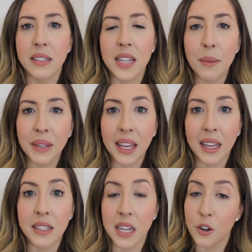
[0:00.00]
Some
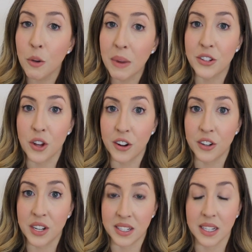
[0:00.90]
kids, I know my daughter
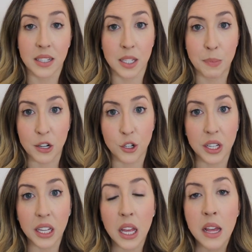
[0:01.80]
does this
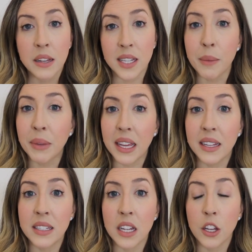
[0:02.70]
especially, some
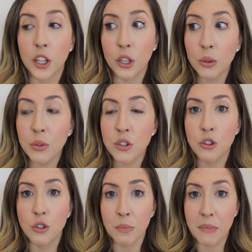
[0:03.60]
kids use
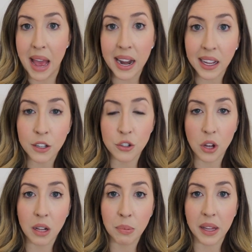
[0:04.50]
dramatic
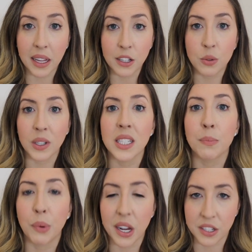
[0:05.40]
doll play to
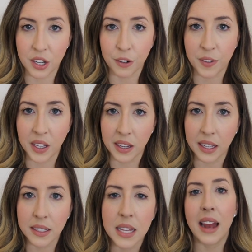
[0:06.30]
express their
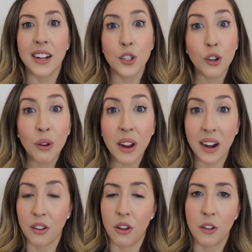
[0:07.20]
feelings, and it's
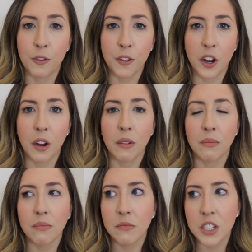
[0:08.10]
critical for their
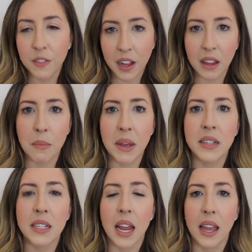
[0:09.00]

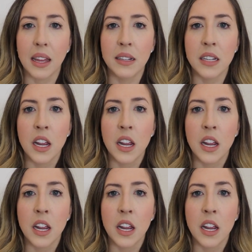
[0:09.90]
development and